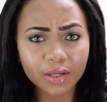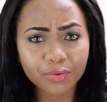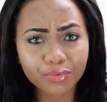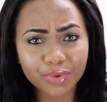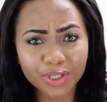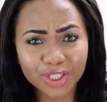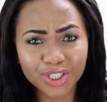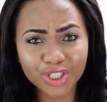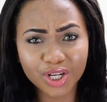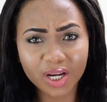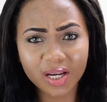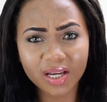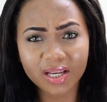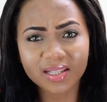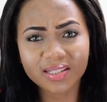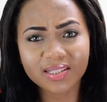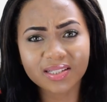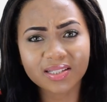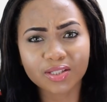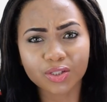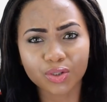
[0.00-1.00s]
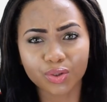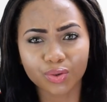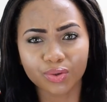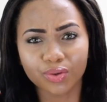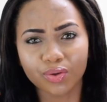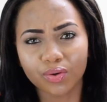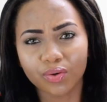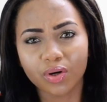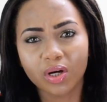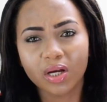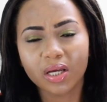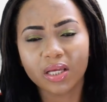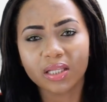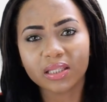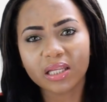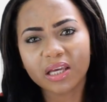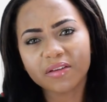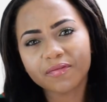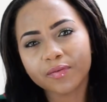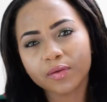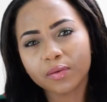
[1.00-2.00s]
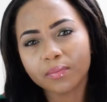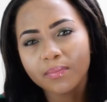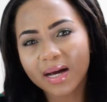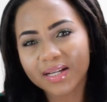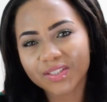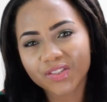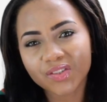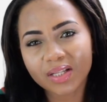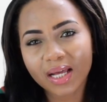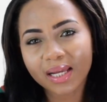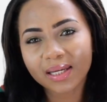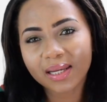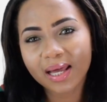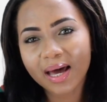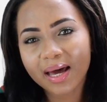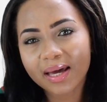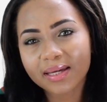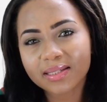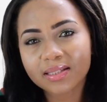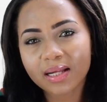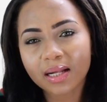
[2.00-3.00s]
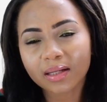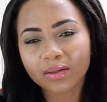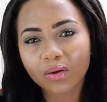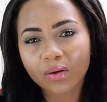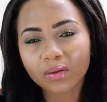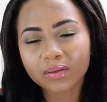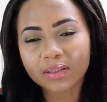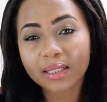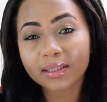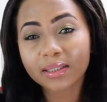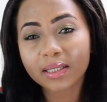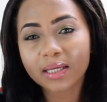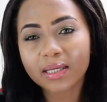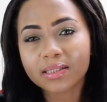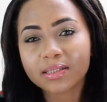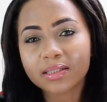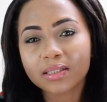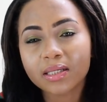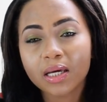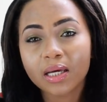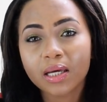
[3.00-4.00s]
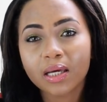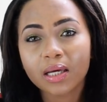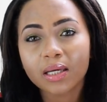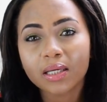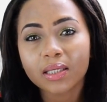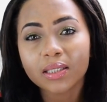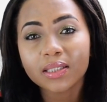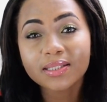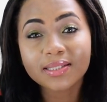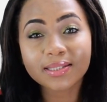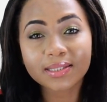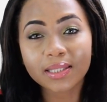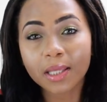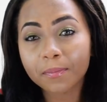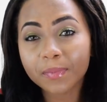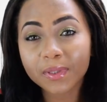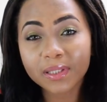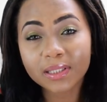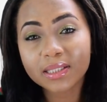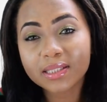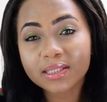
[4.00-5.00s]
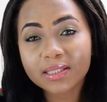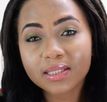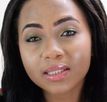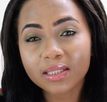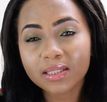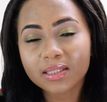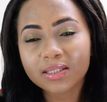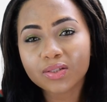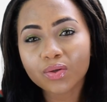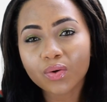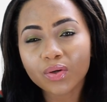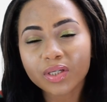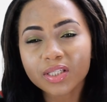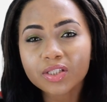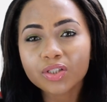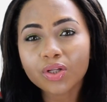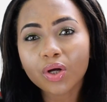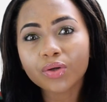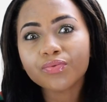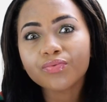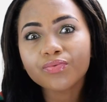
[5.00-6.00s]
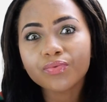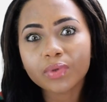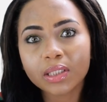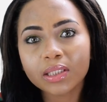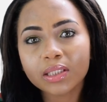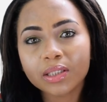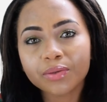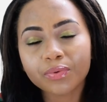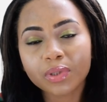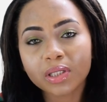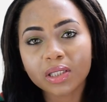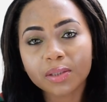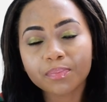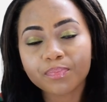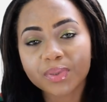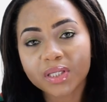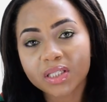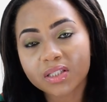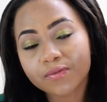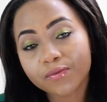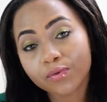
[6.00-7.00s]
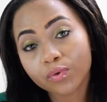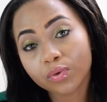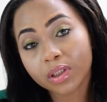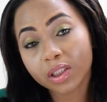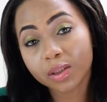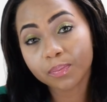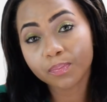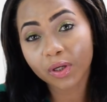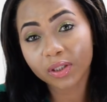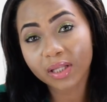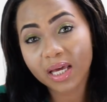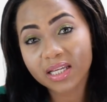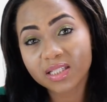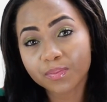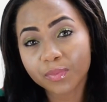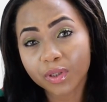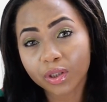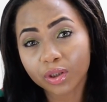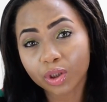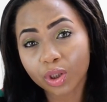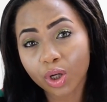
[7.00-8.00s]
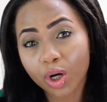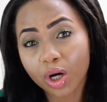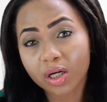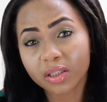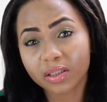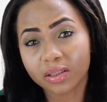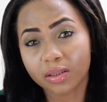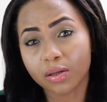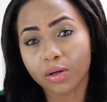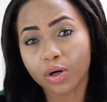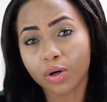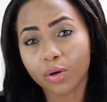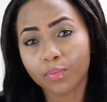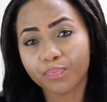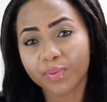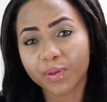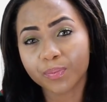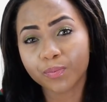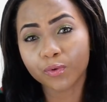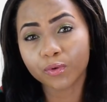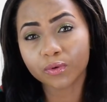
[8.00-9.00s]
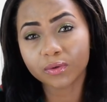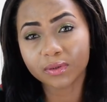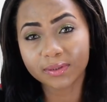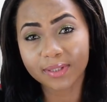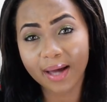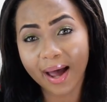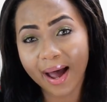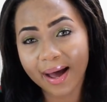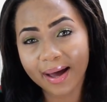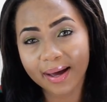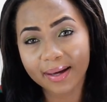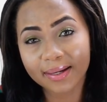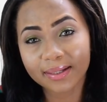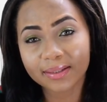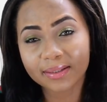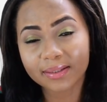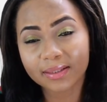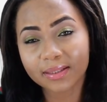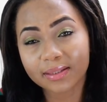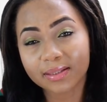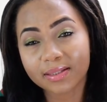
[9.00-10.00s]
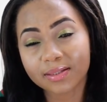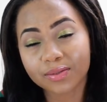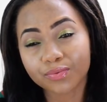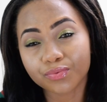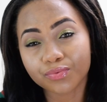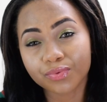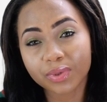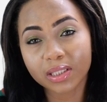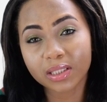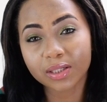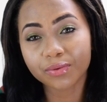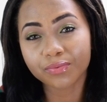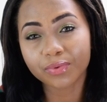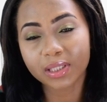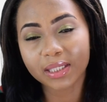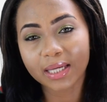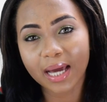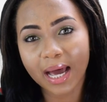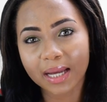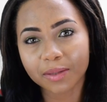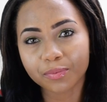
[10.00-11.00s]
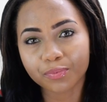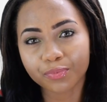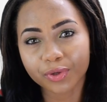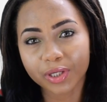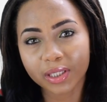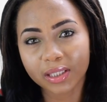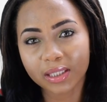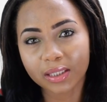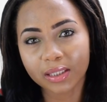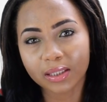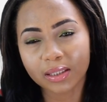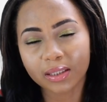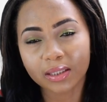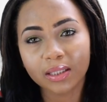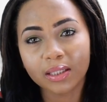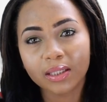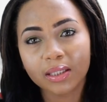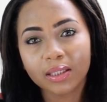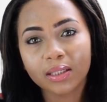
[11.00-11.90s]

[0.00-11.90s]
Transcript: regions, you know, they feel marginalized and all that. There's instability, so it's not really, really peaceful. It bothers me a lot. People die. It's really, really heartbreaking.